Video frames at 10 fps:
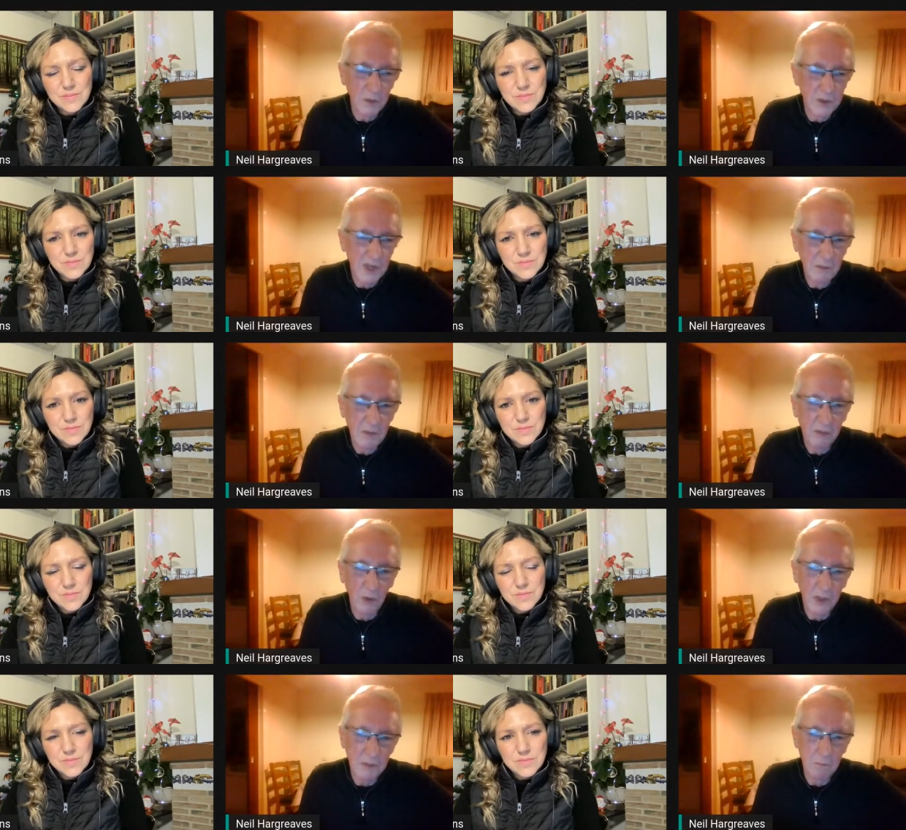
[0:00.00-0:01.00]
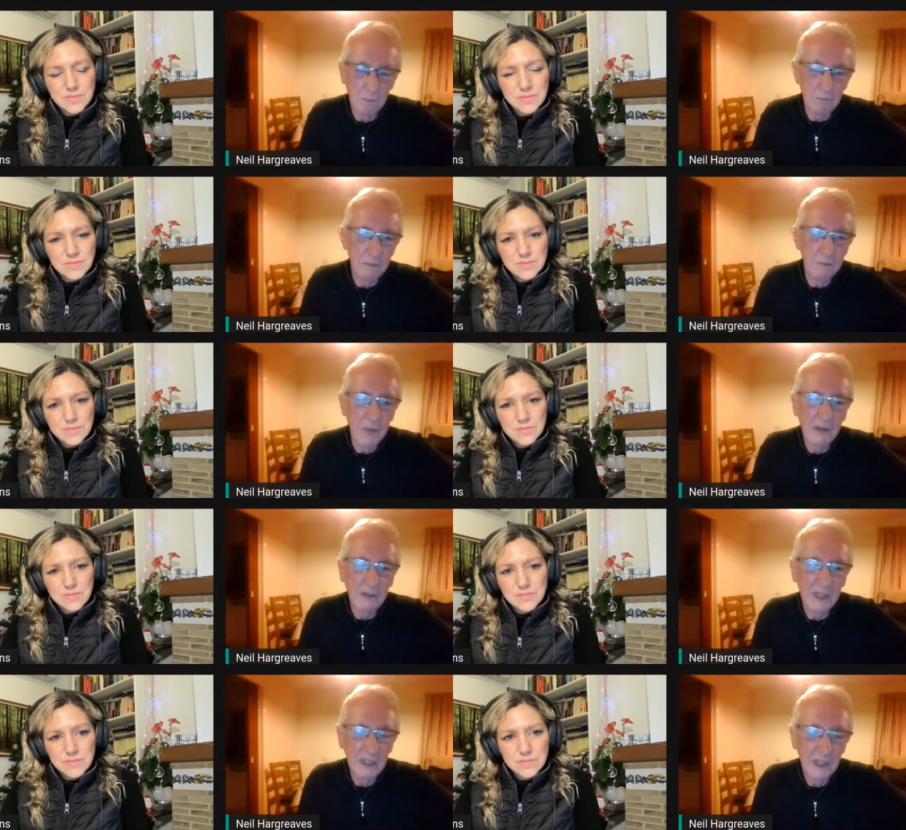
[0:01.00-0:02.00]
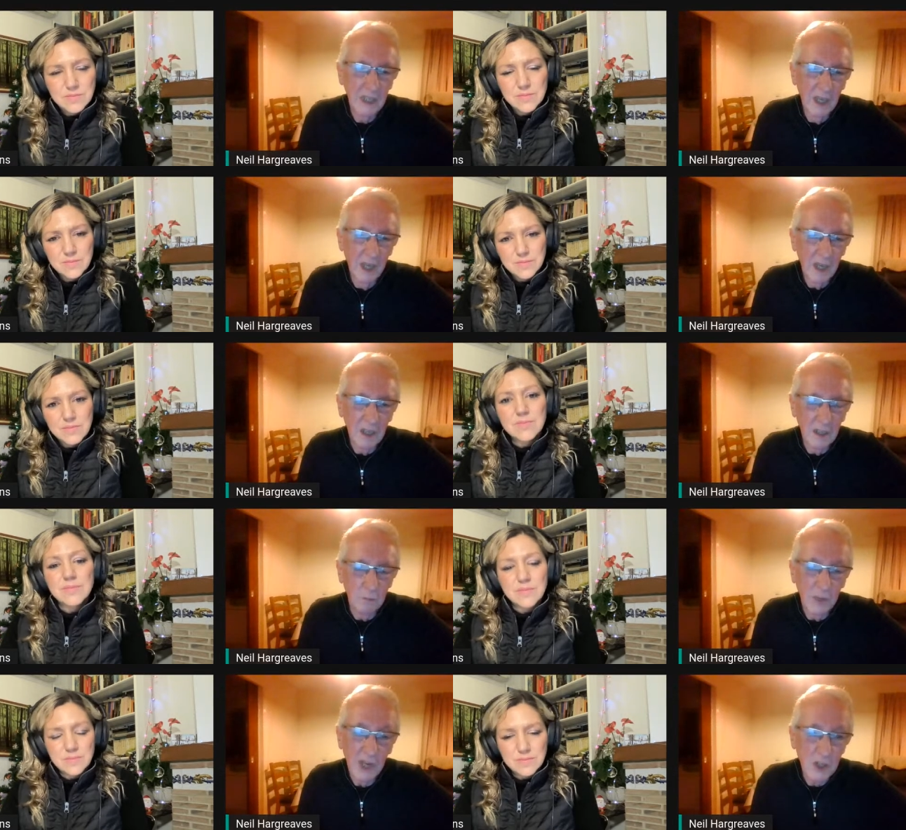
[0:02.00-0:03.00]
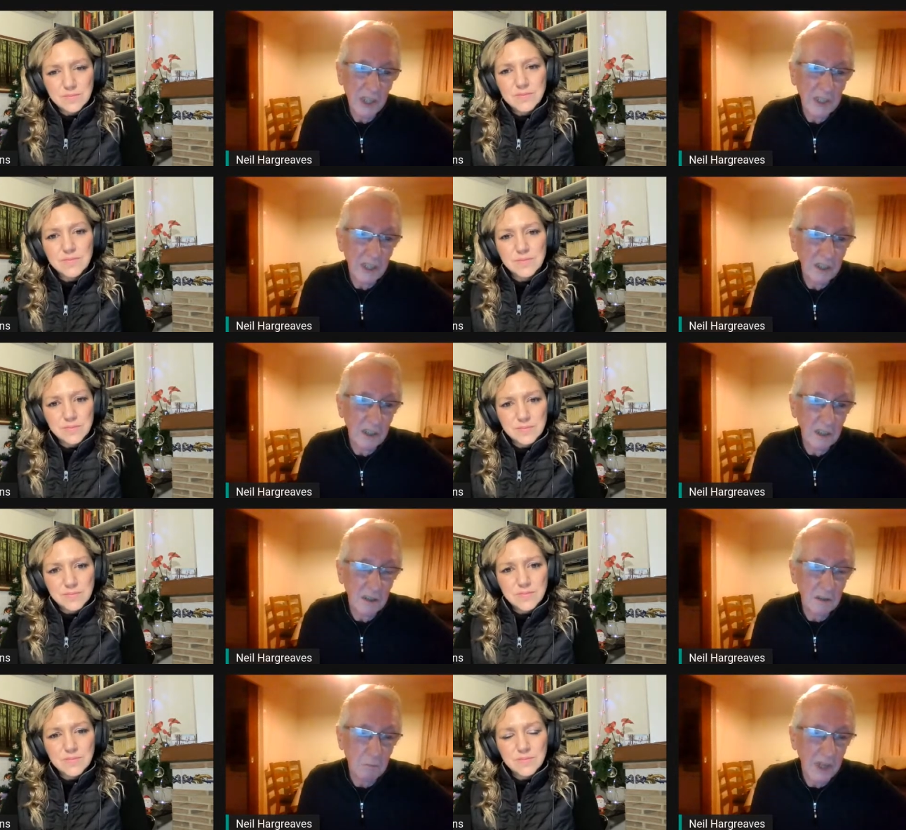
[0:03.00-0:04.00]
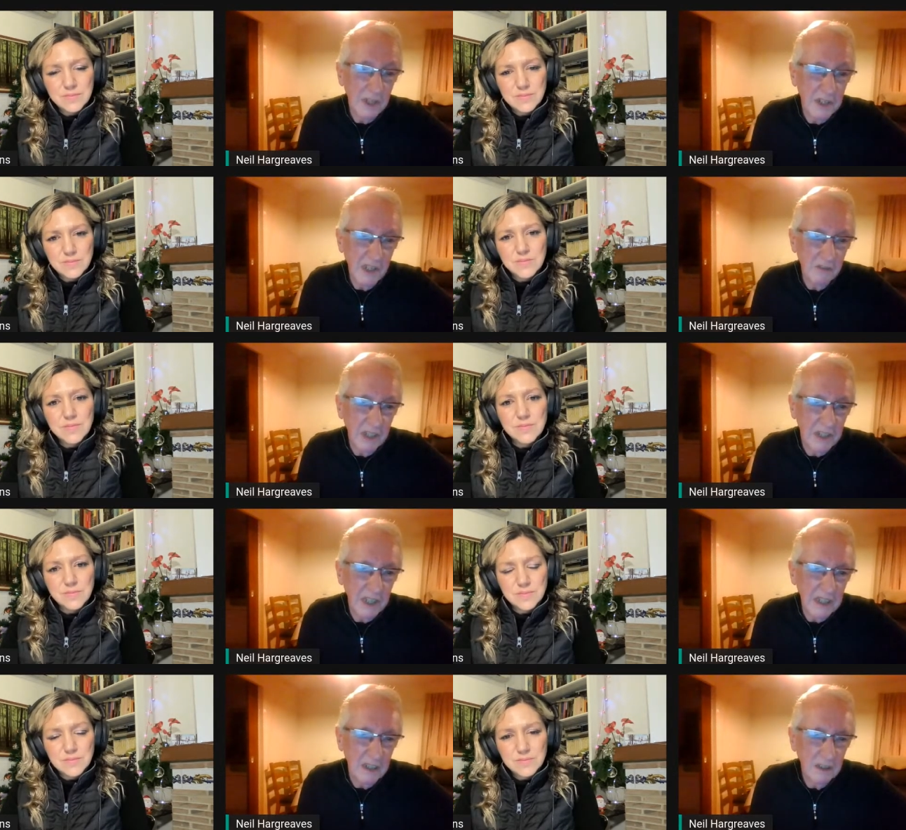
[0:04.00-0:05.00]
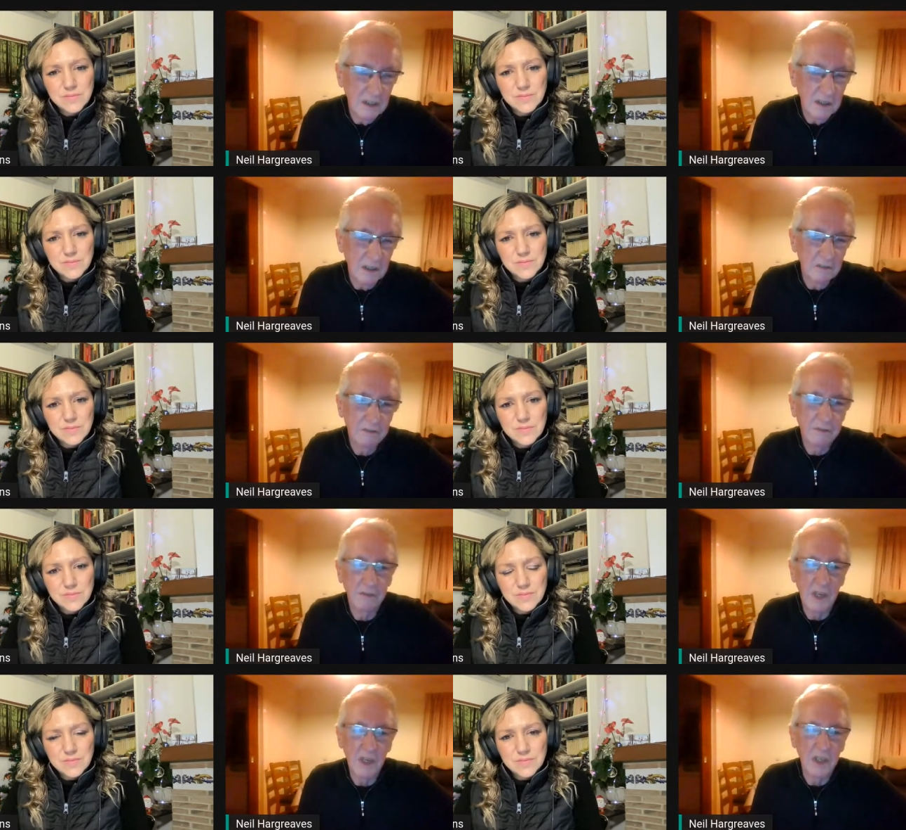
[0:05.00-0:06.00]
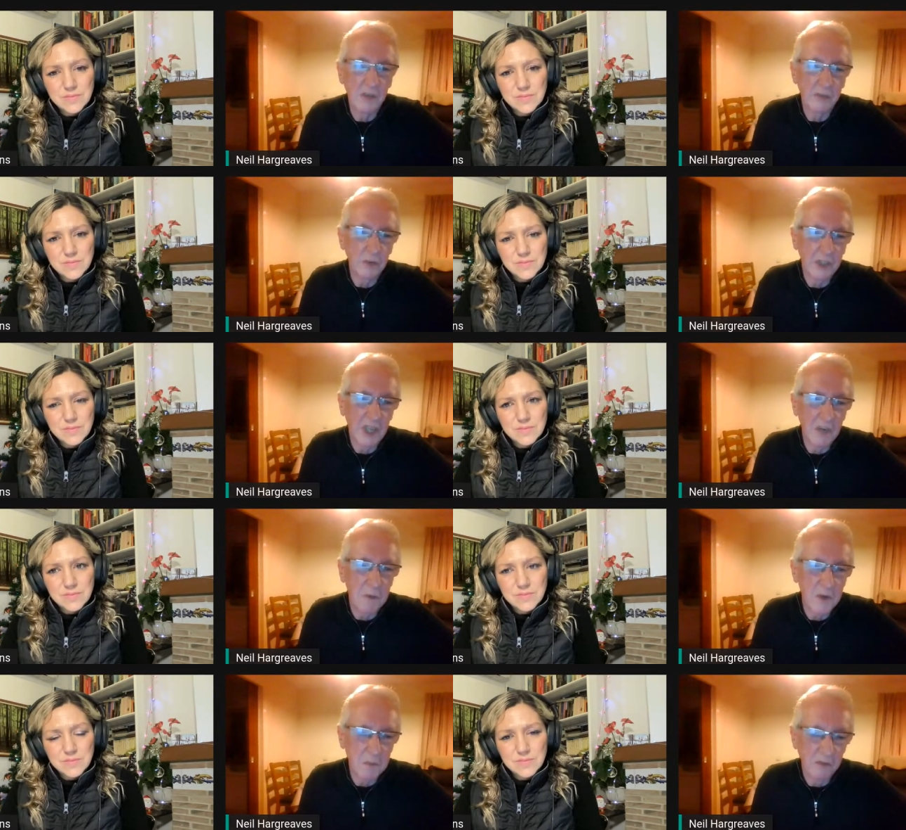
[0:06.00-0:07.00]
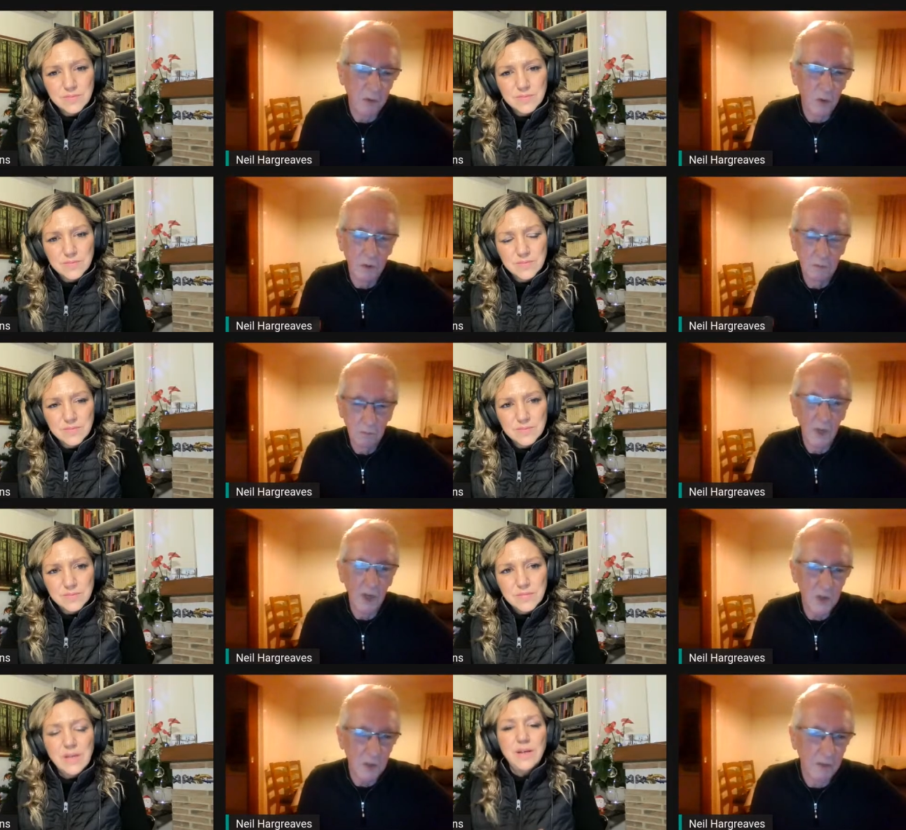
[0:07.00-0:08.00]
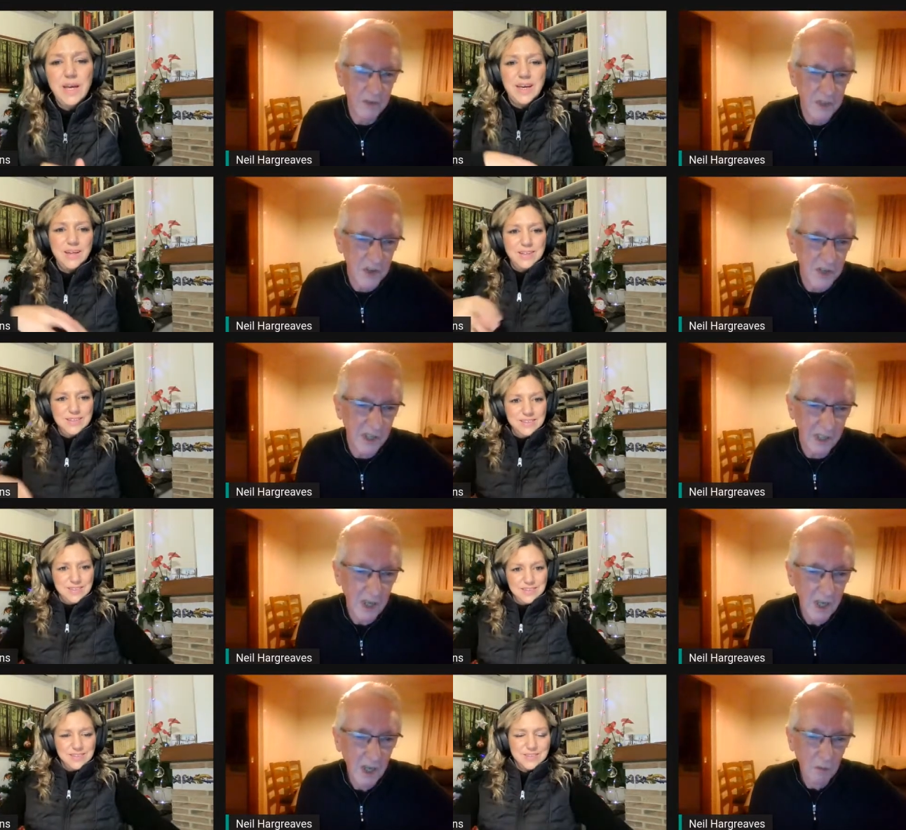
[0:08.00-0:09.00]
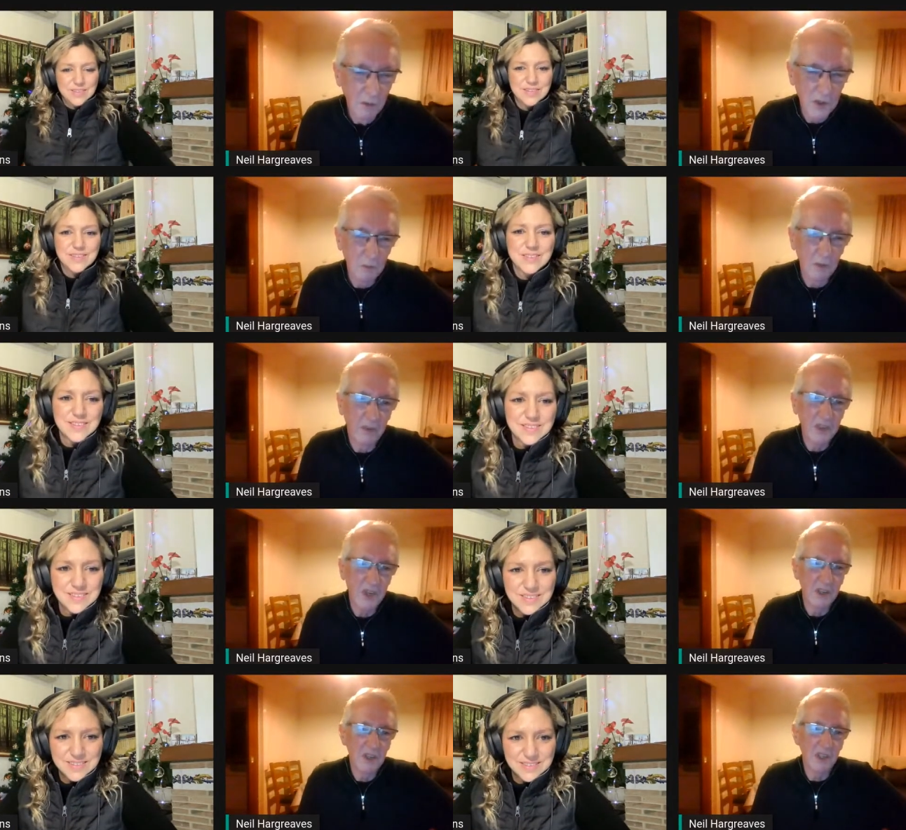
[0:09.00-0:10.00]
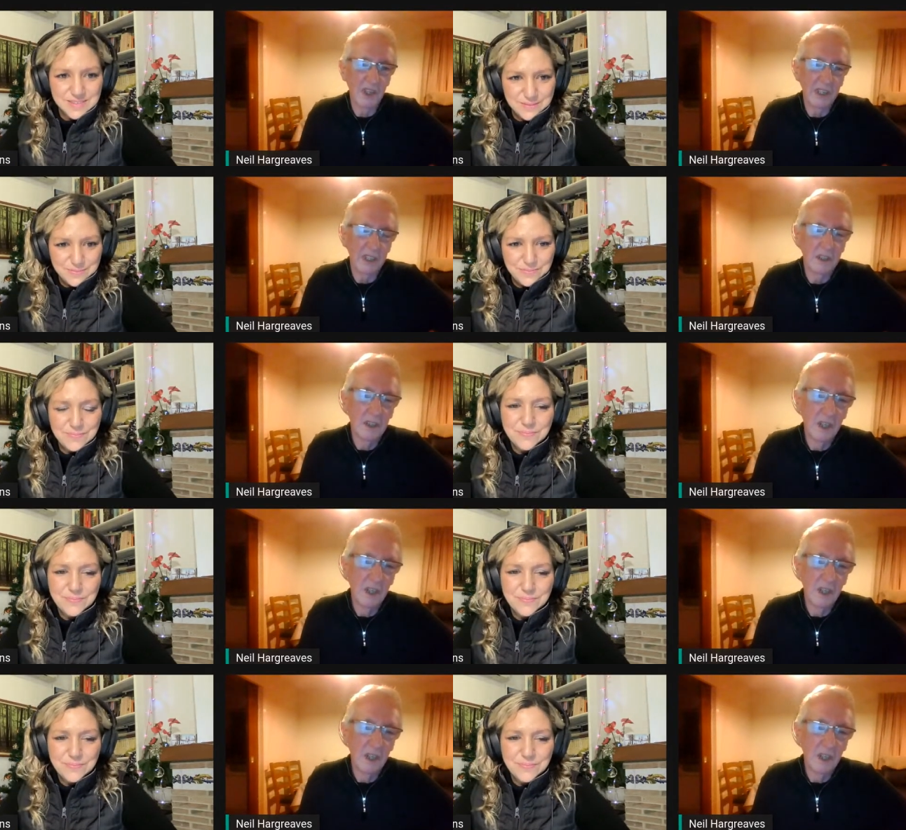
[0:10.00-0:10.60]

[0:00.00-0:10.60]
Speaker 1: saying before because Barry, uh, we actually did a made a DVD of interviewing keepers before. while some okay. of us are still, while some of us are still here